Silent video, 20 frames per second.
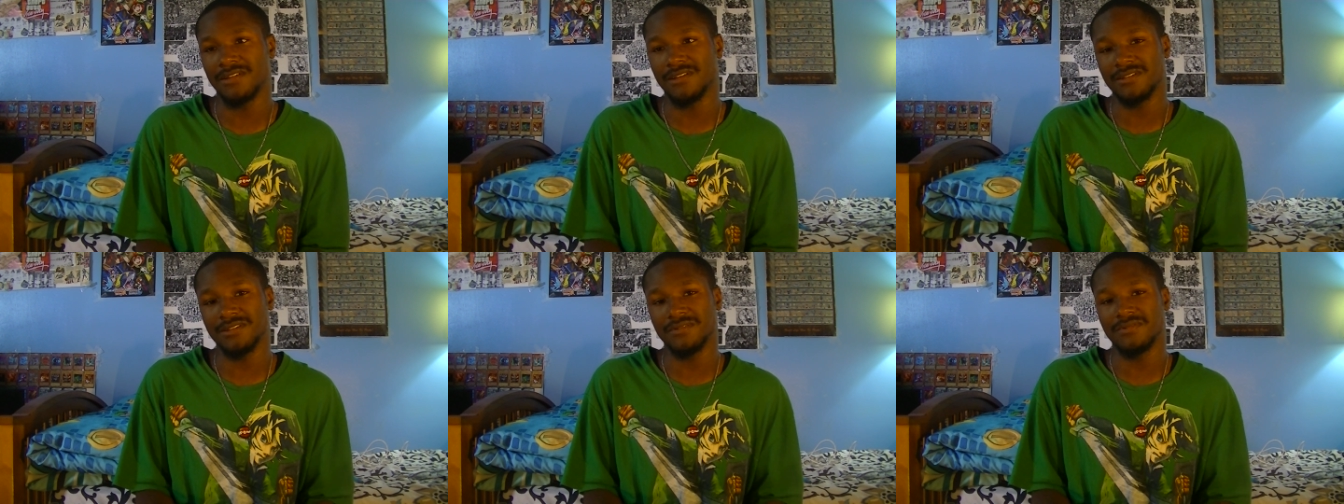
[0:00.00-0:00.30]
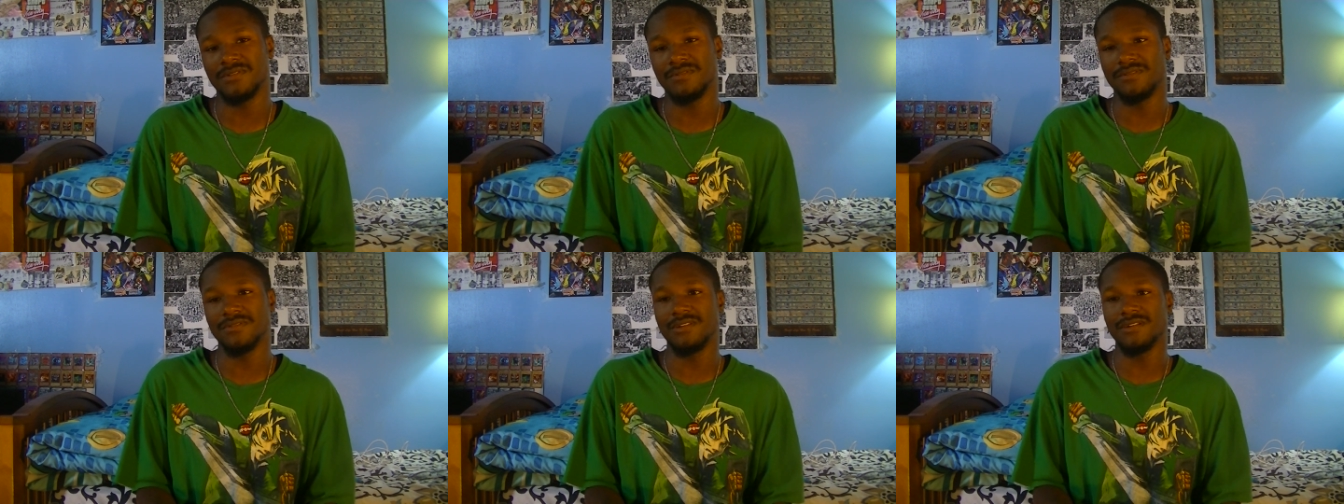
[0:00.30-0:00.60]

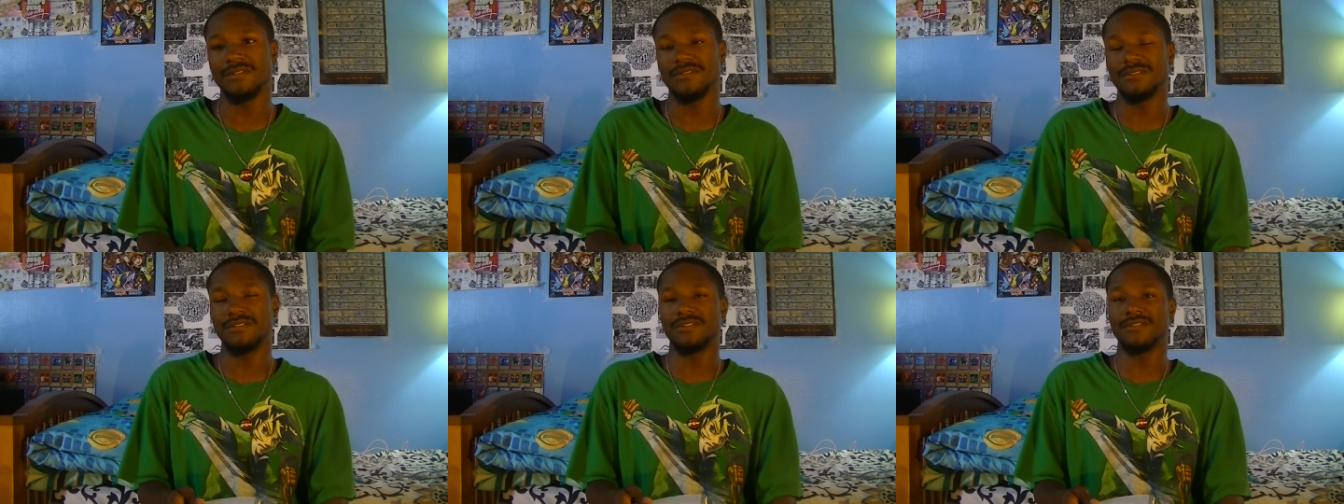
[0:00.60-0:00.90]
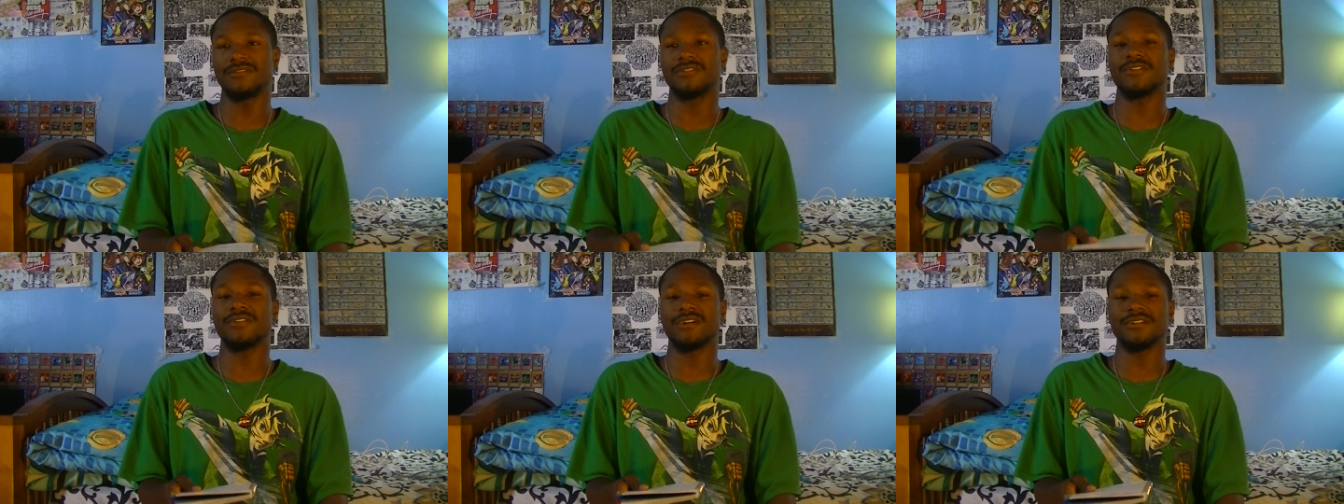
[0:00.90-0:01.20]

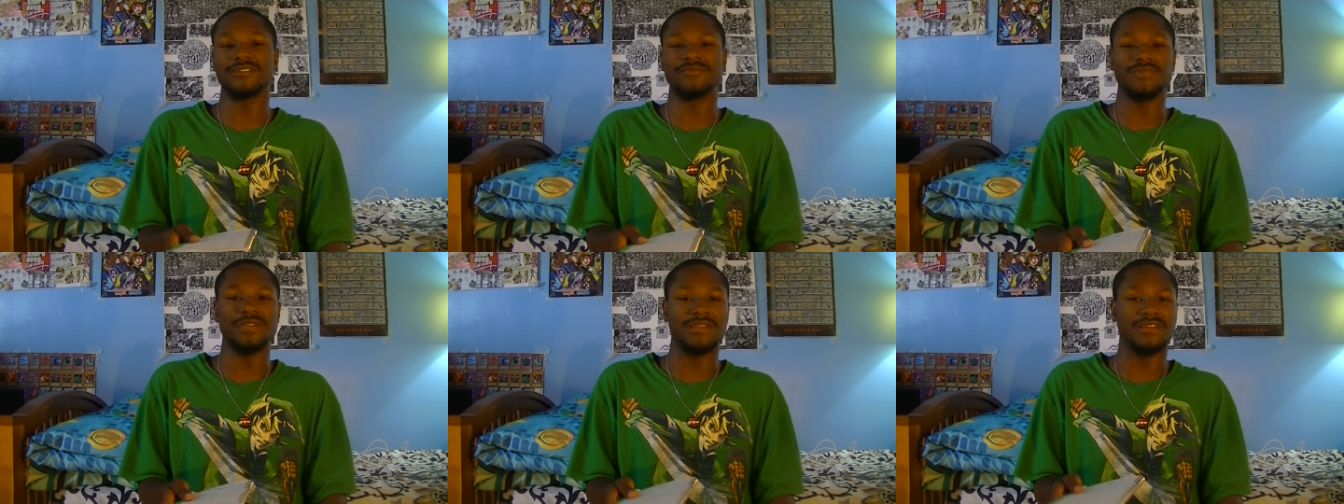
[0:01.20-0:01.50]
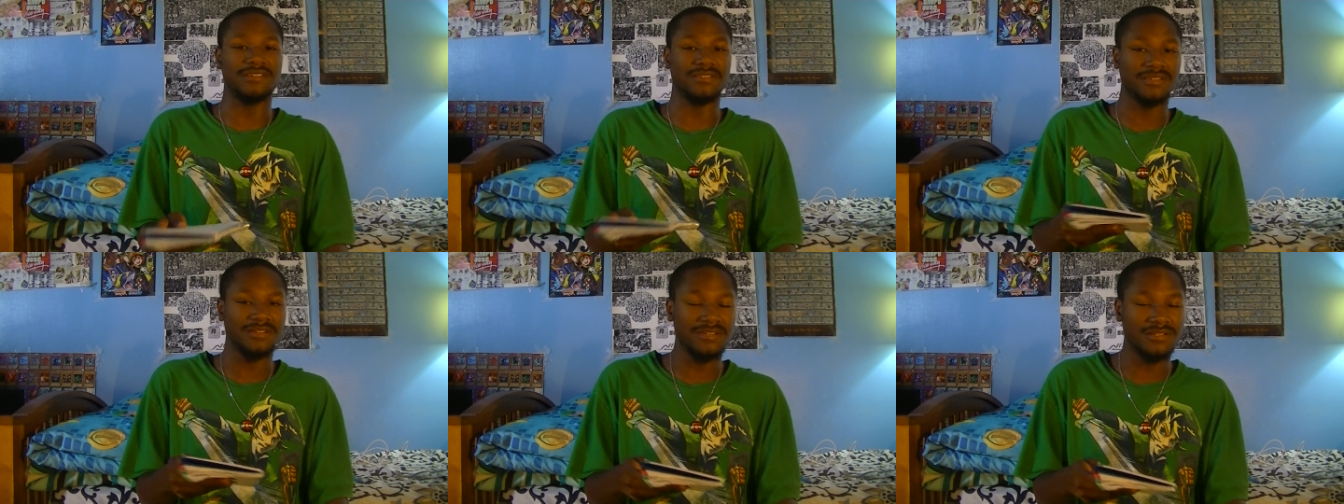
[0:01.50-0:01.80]
Doesn't turn out to be
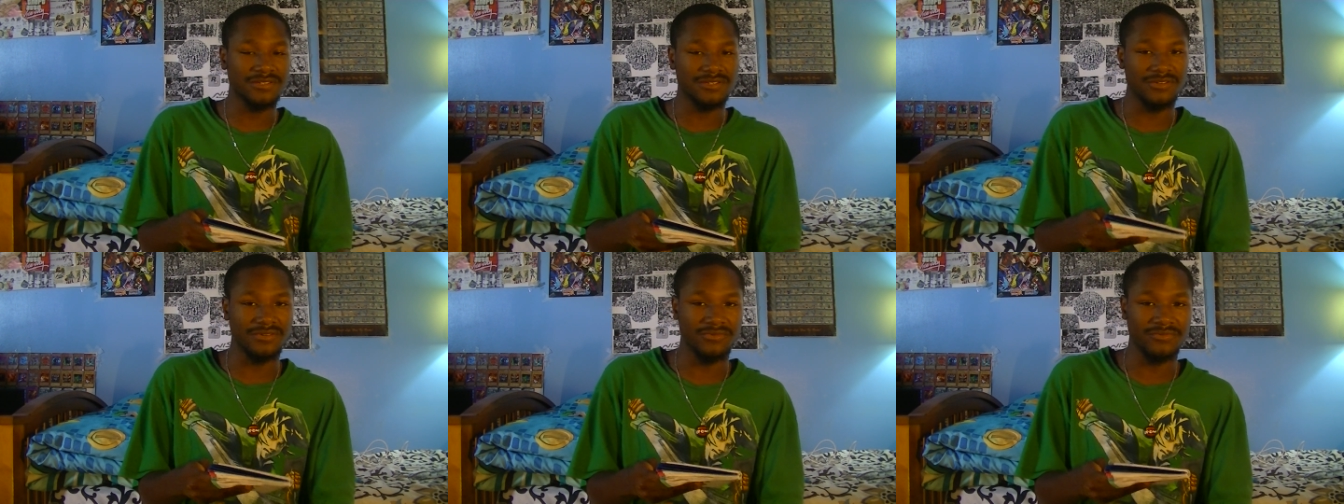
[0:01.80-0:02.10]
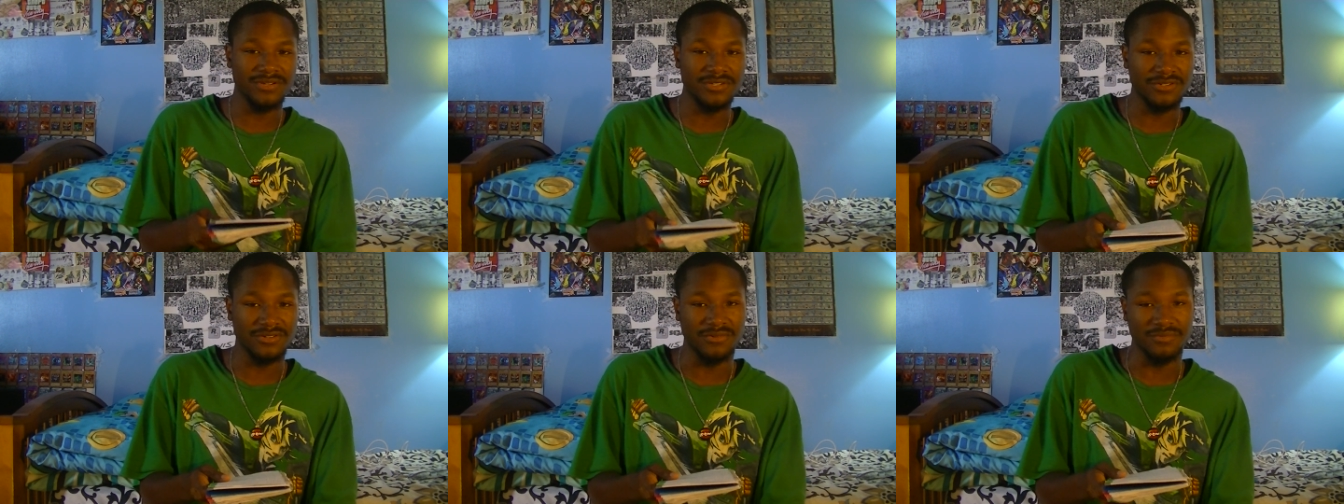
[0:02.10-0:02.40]
as good as the
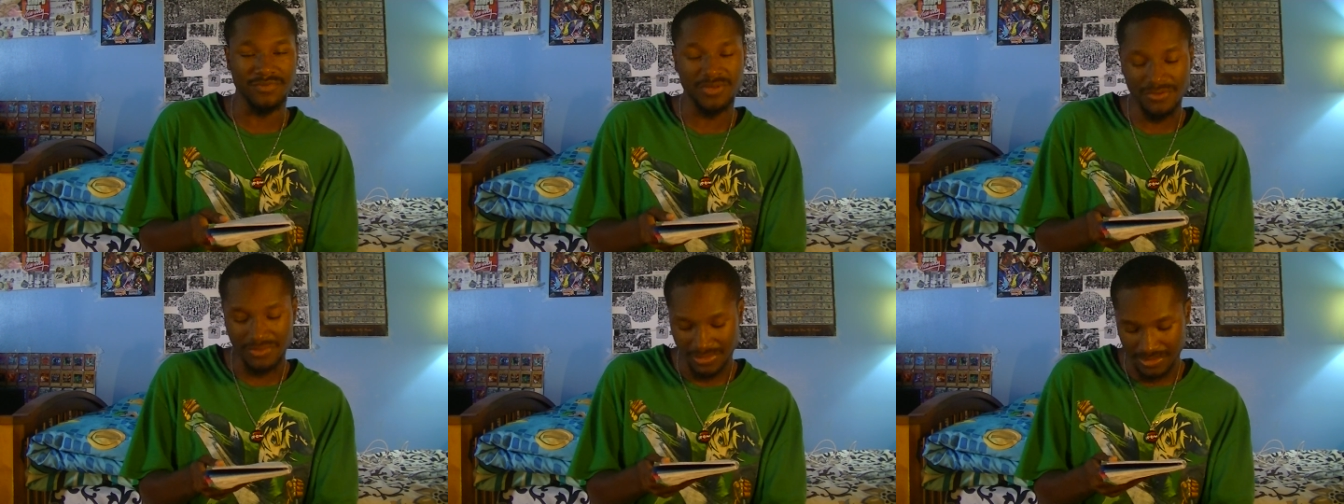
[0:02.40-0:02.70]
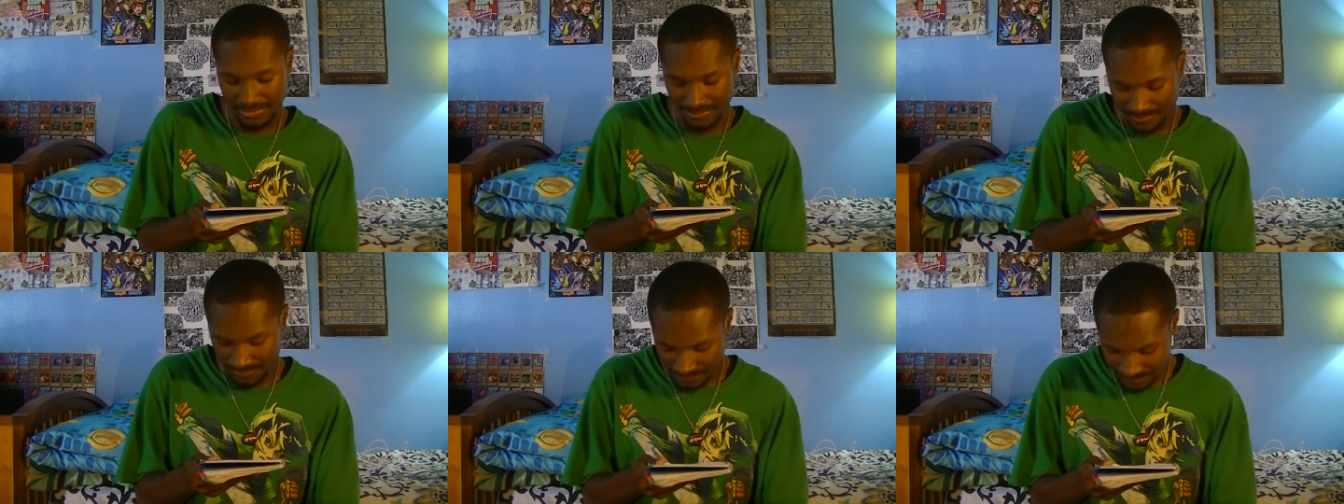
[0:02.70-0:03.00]
original
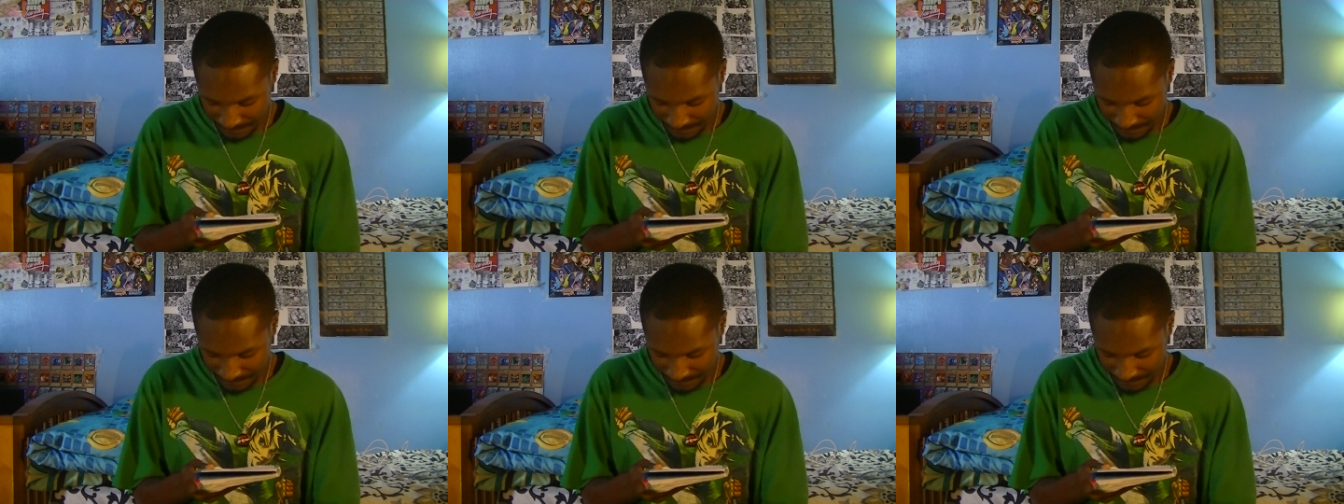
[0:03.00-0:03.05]
music.